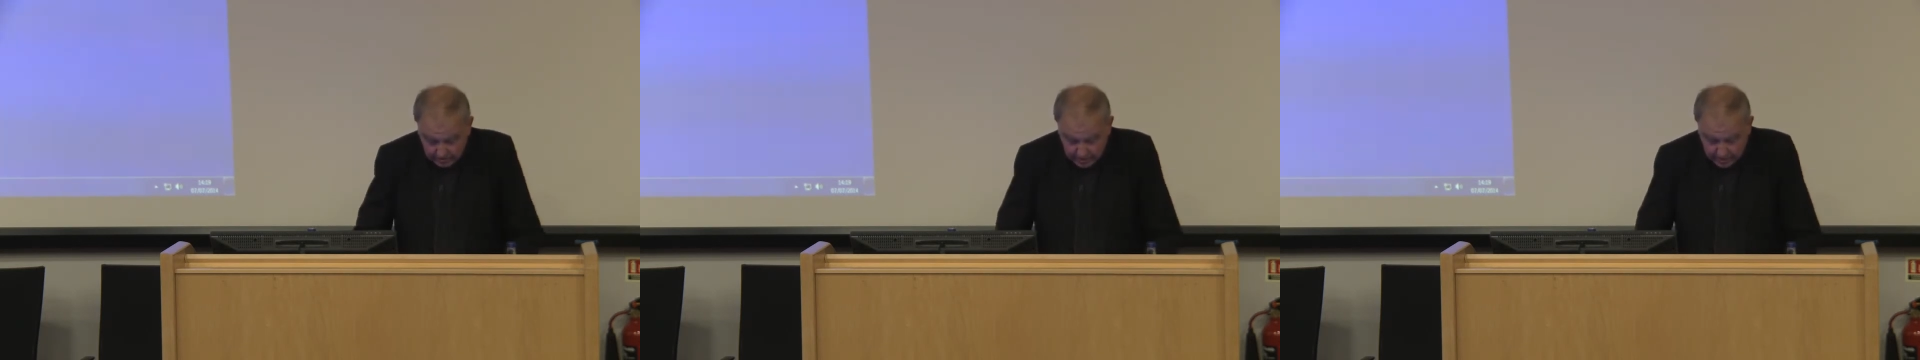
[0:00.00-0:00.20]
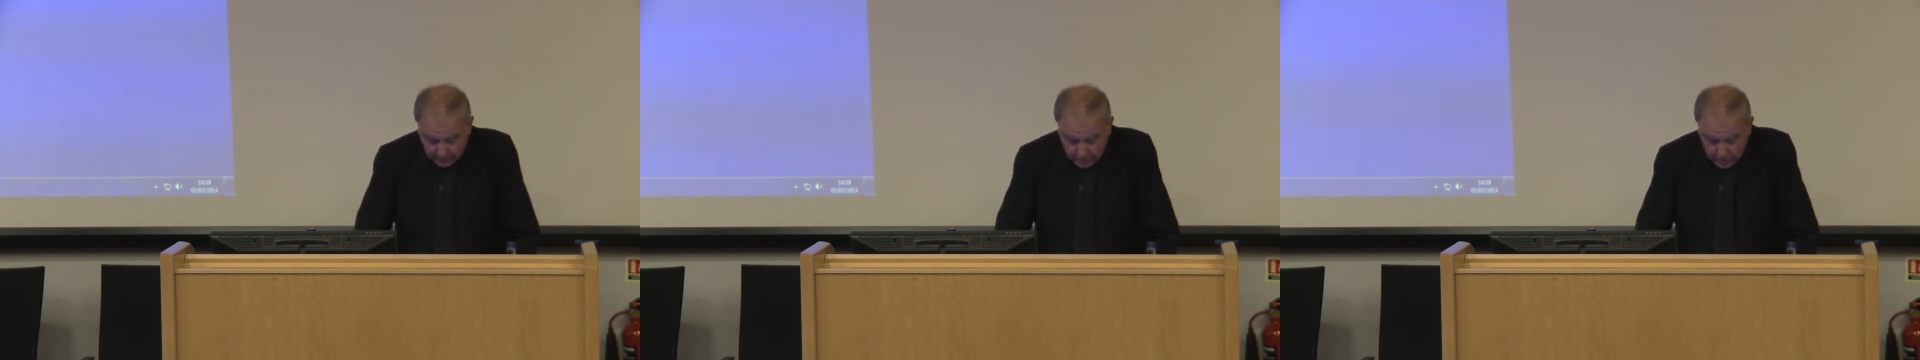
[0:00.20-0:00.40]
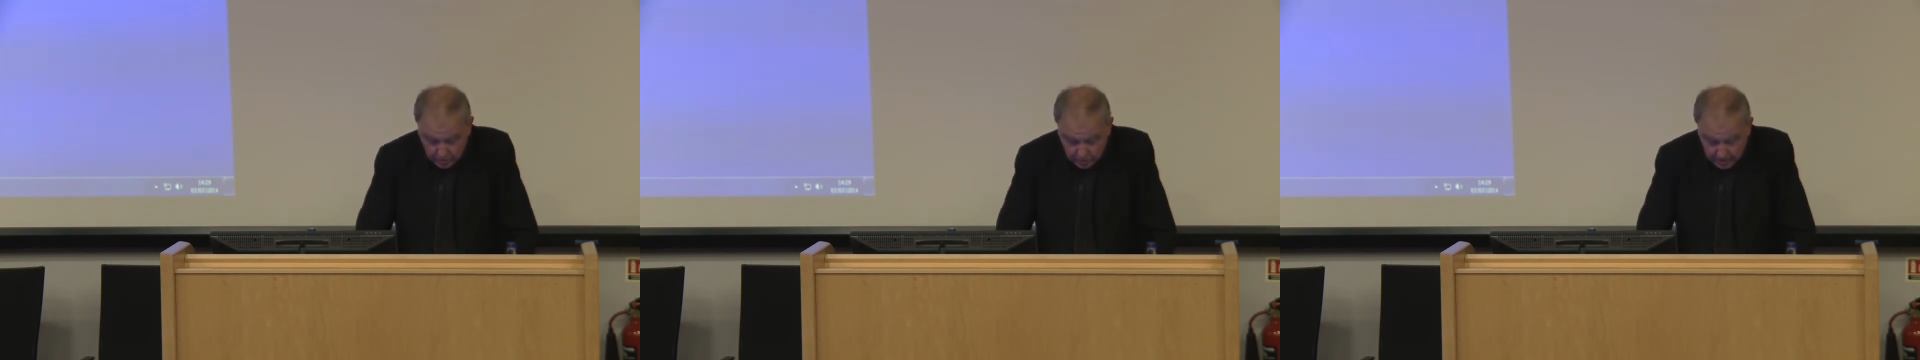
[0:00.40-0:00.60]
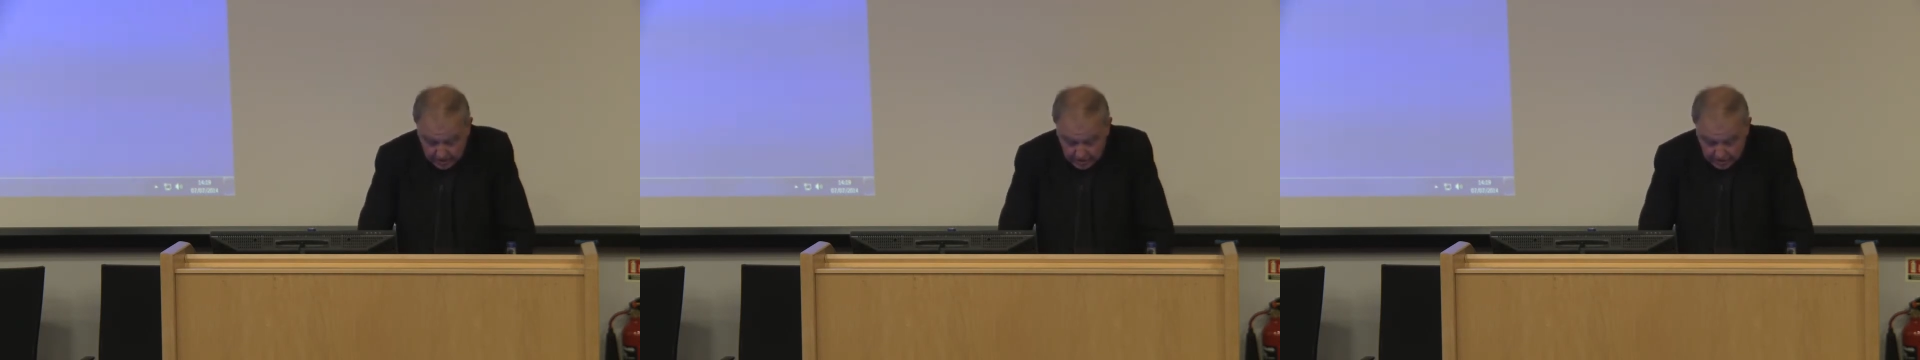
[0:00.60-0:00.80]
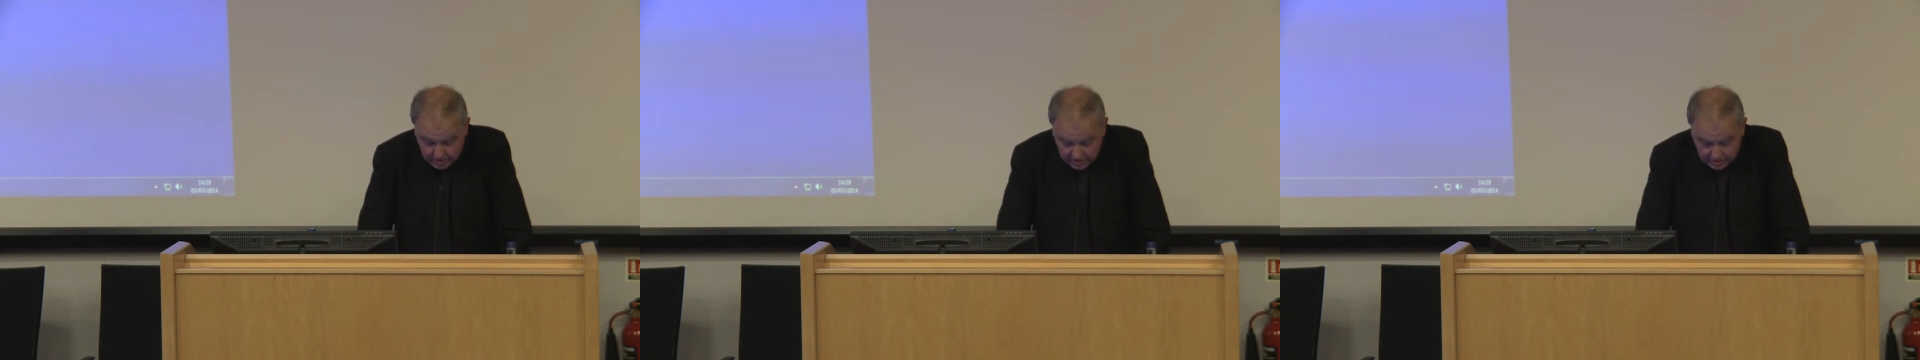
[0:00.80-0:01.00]
But a few
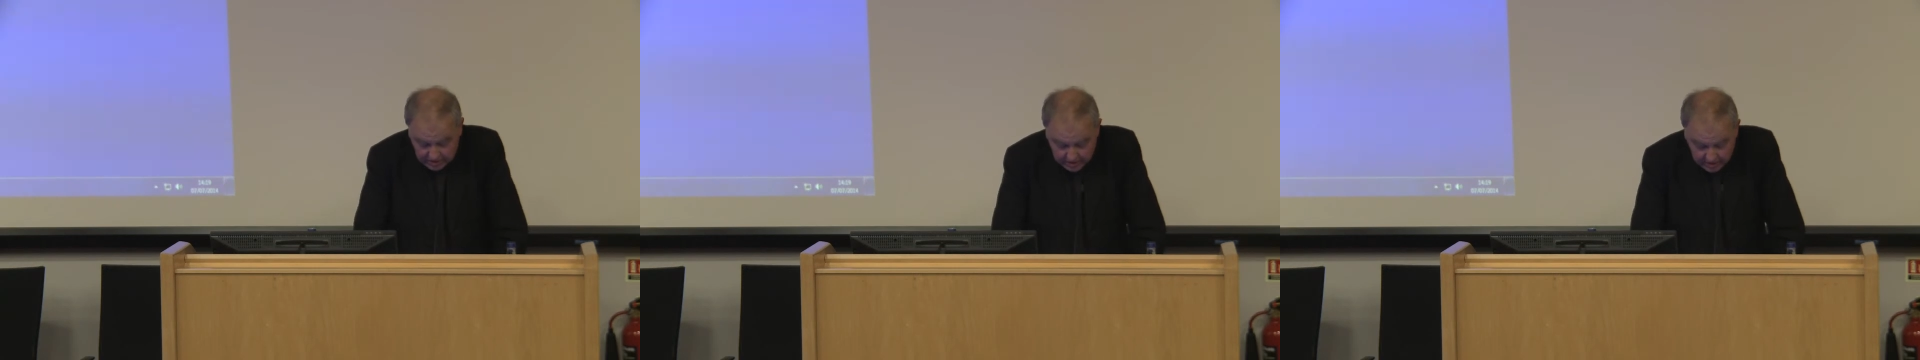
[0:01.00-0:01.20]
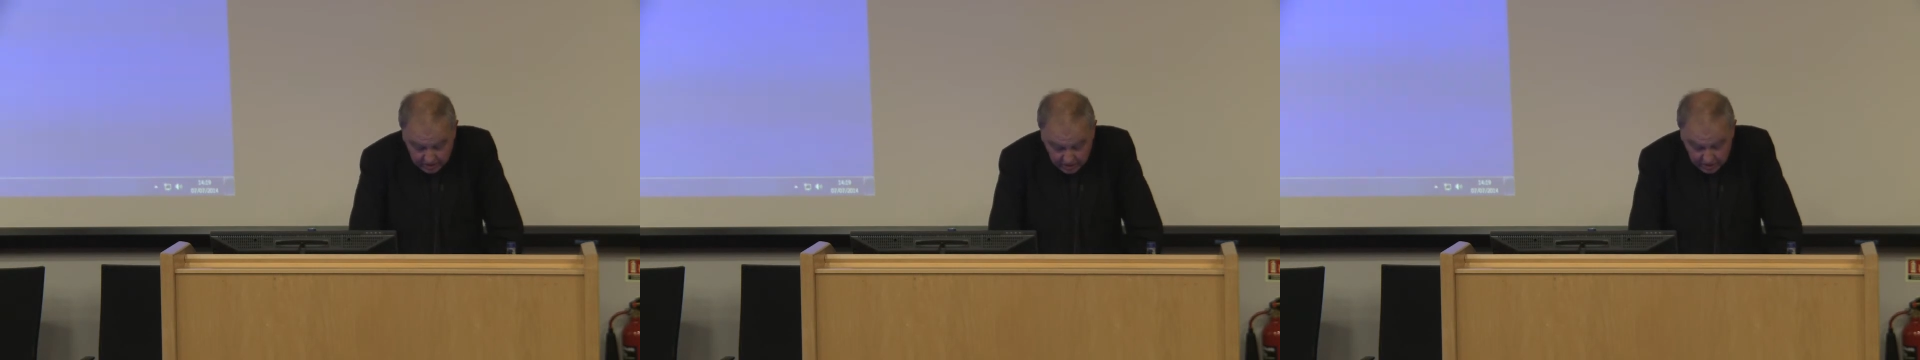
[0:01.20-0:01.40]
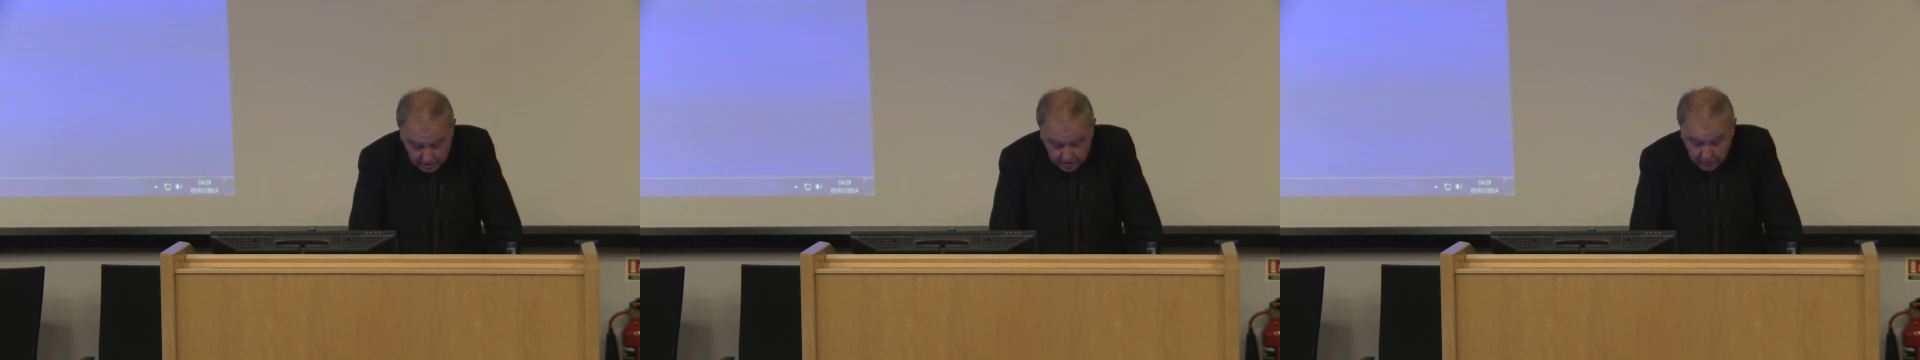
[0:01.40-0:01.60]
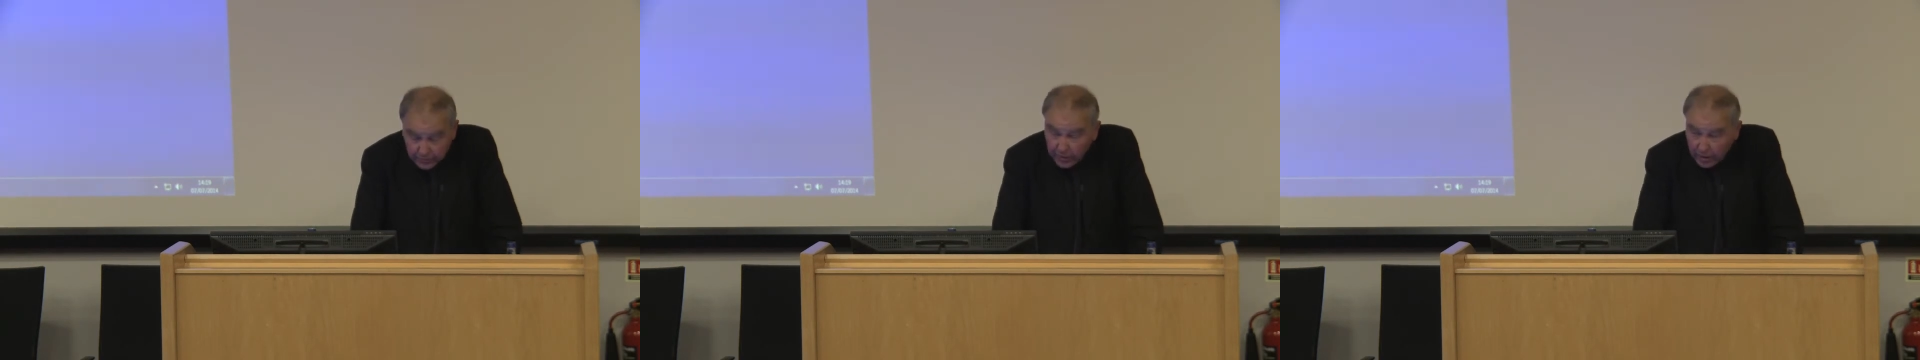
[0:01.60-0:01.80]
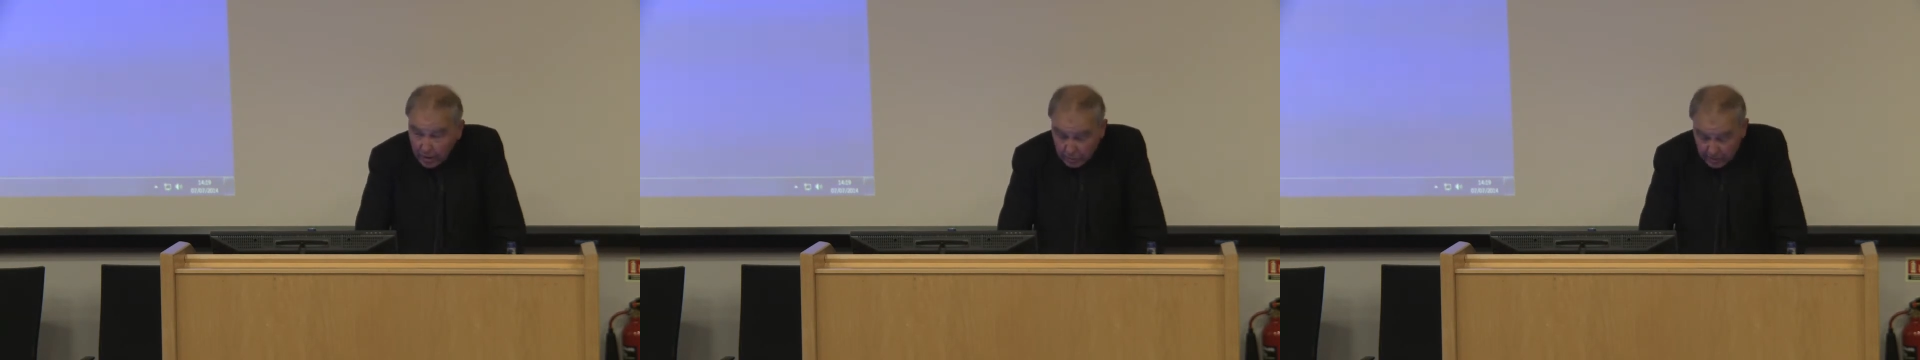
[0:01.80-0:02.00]
questions, such as the
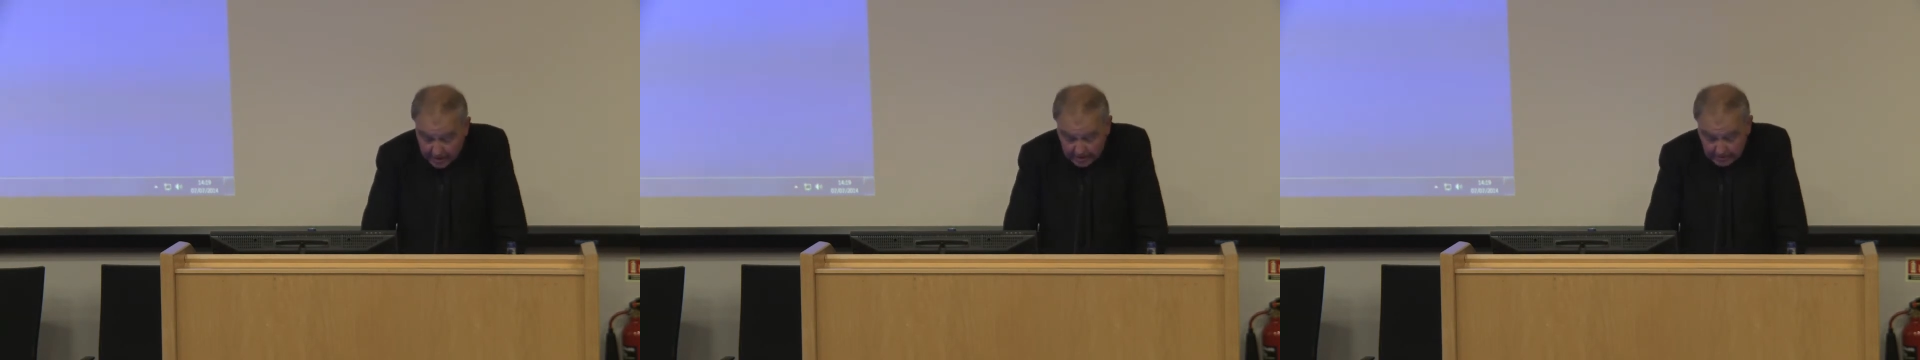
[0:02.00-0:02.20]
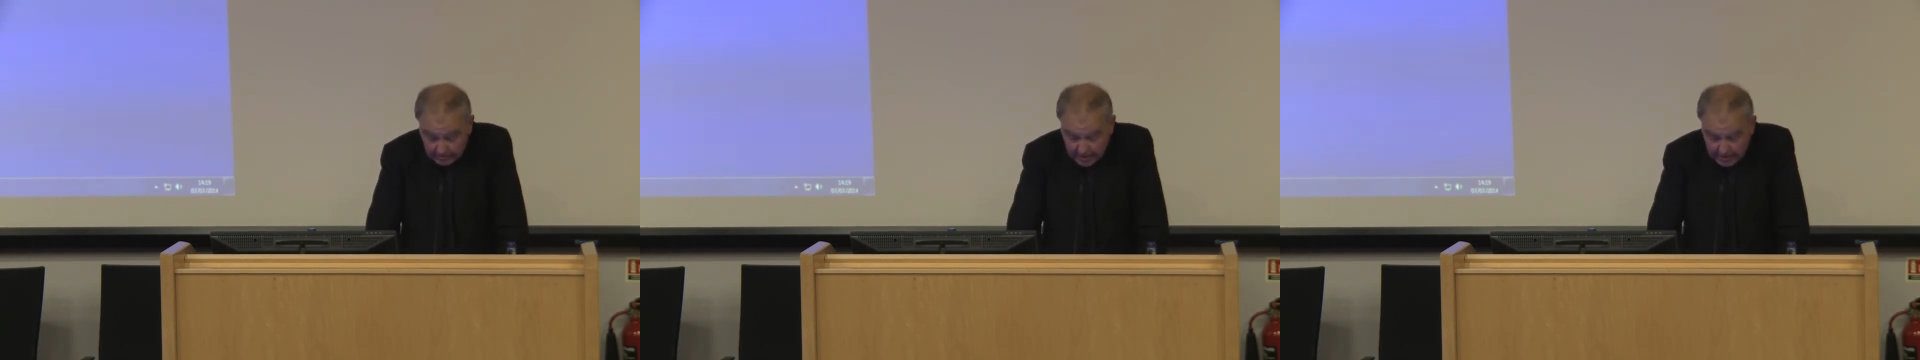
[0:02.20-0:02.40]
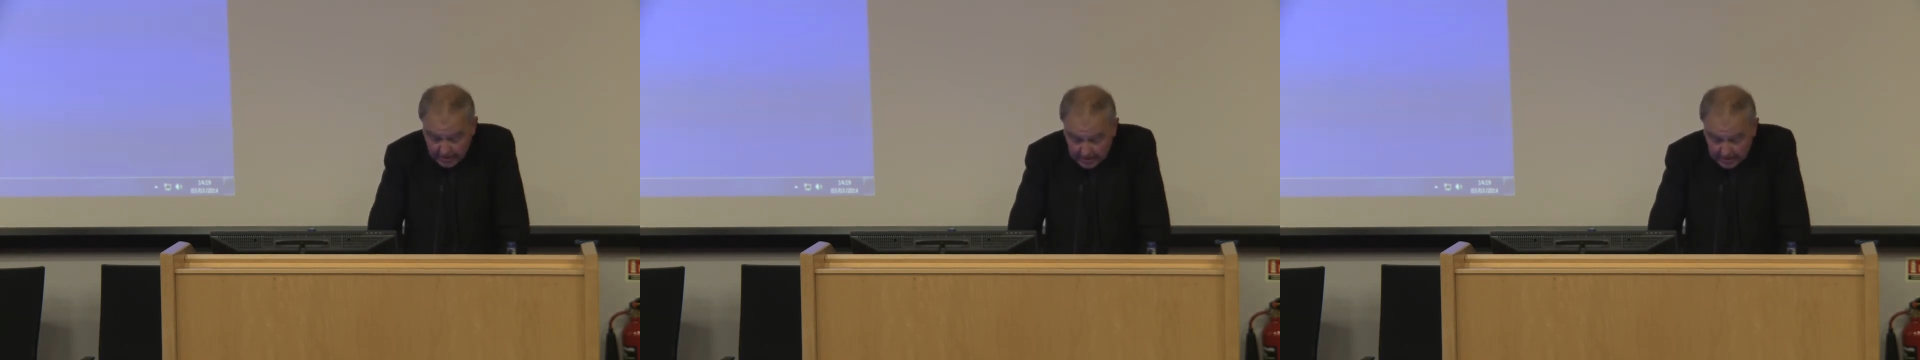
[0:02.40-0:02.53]
following,